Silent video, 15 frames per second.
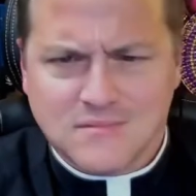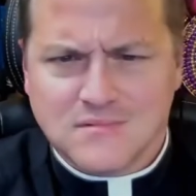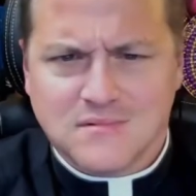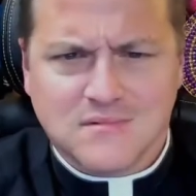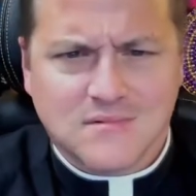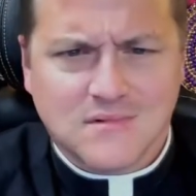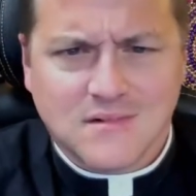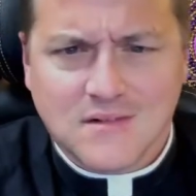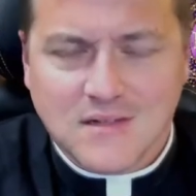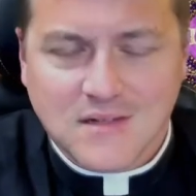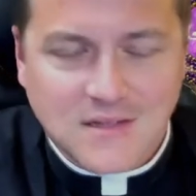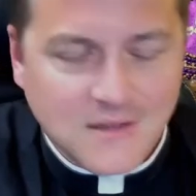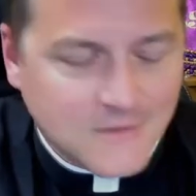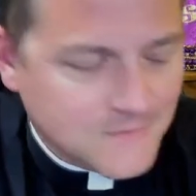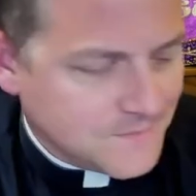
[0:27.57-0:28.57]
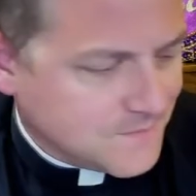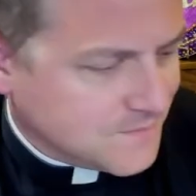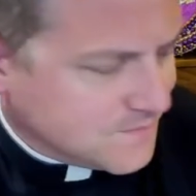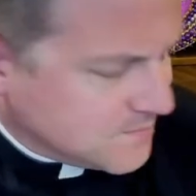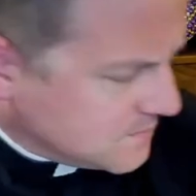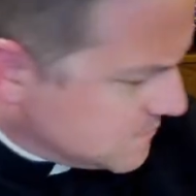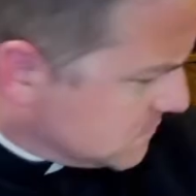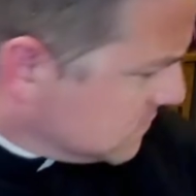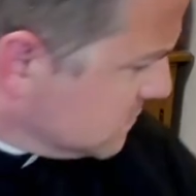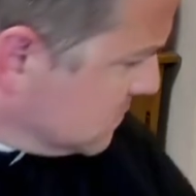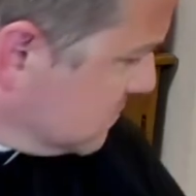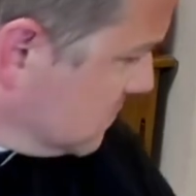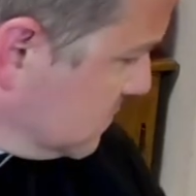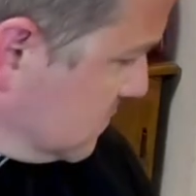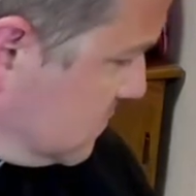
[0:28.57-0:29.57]

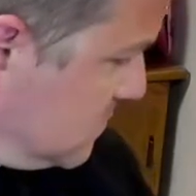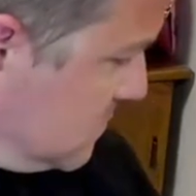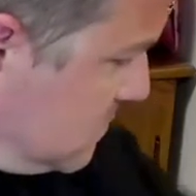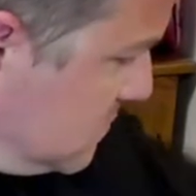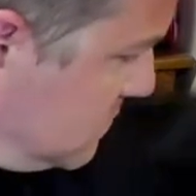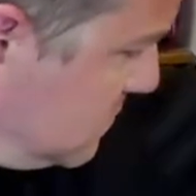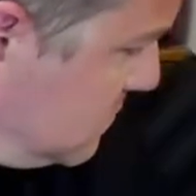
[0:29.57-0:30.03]
Nobody speaks.